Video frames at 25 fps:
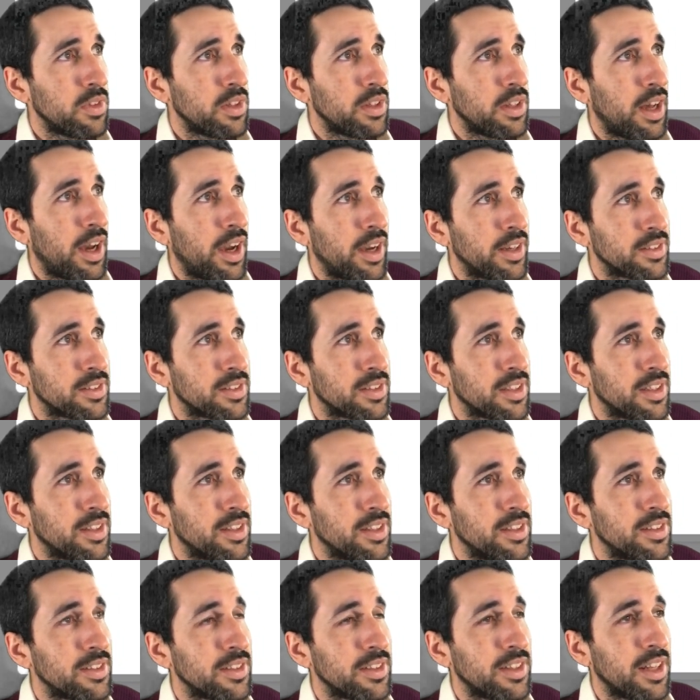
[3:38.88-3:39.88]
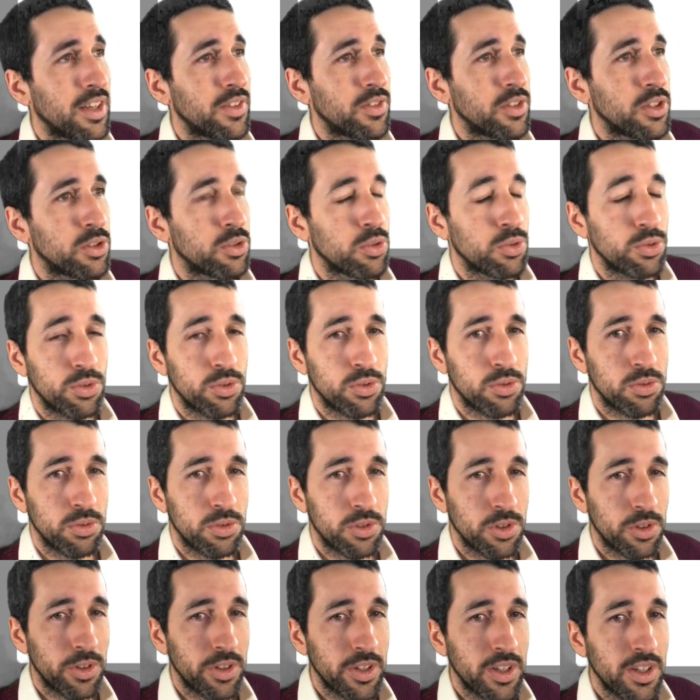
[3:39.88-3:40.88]
I say this in every
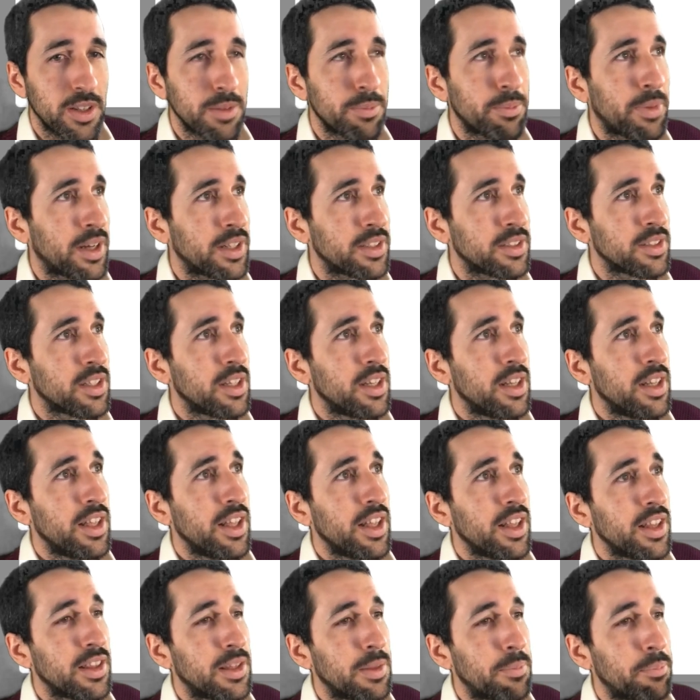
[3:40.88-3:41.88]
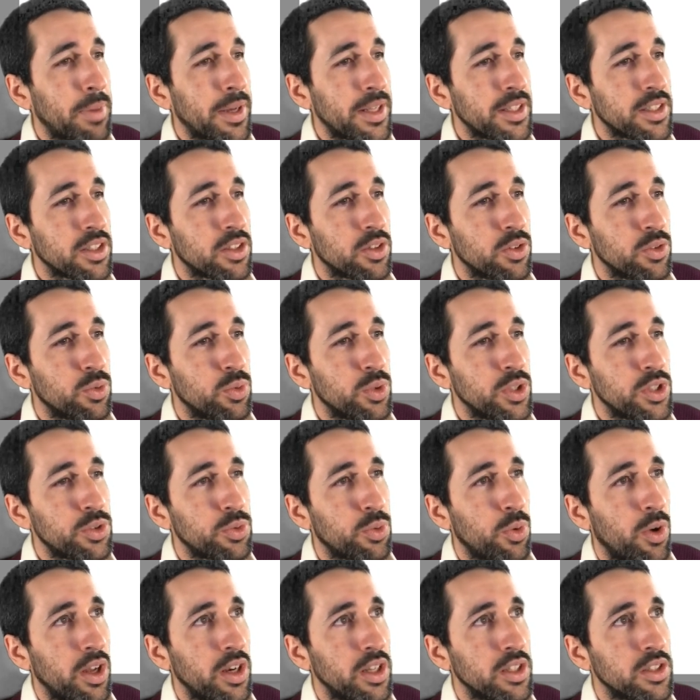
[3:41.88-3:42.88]
tutorial, but depending on which
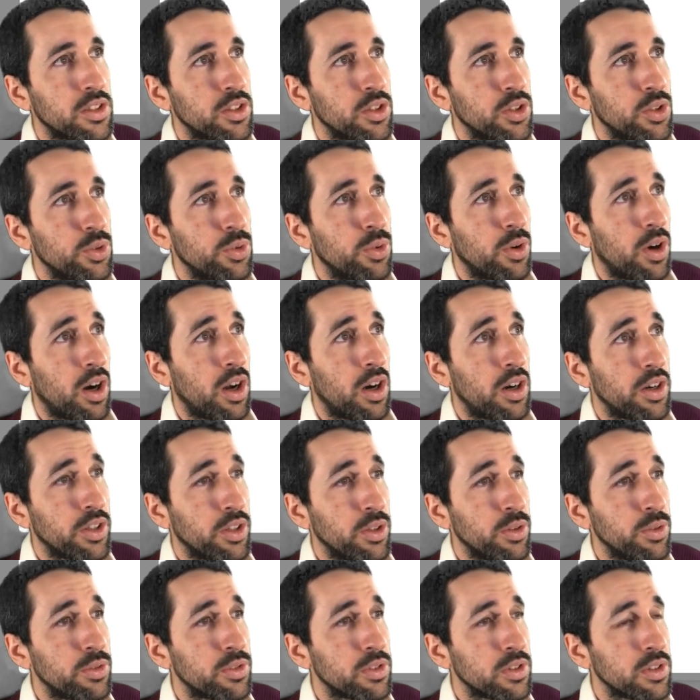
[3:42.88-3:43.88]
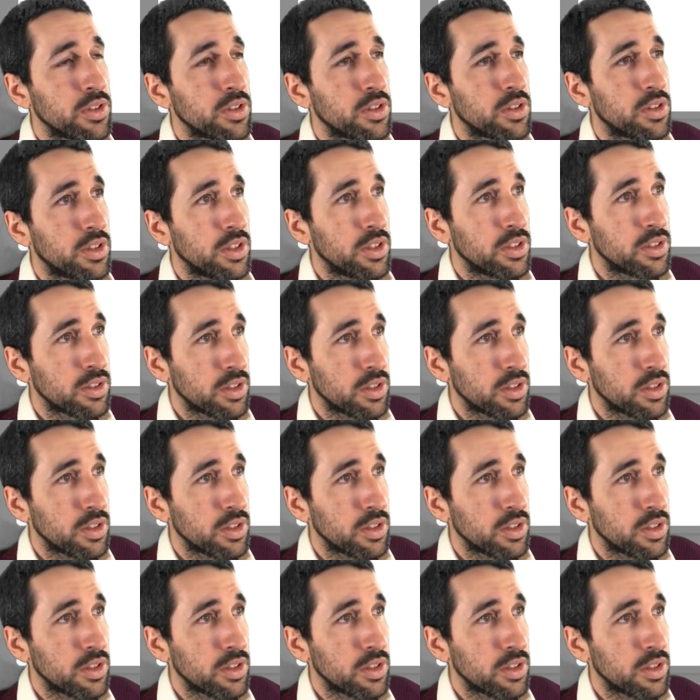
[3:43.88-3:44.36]
wallet you are using, this